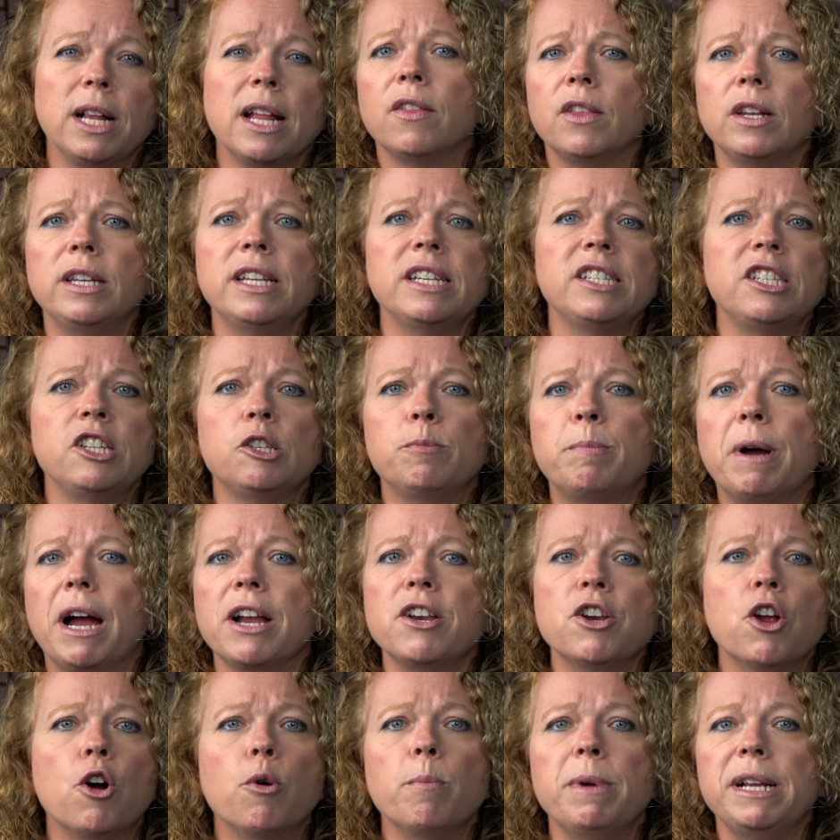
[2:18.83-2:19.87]
The list is by
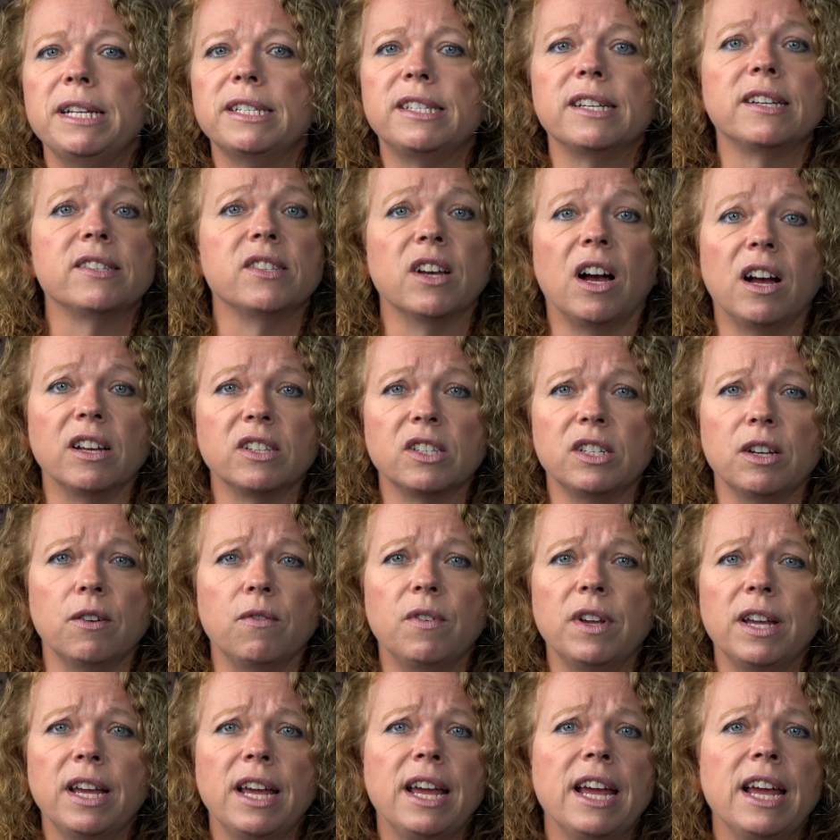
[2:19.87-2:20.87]
no means exhaustive.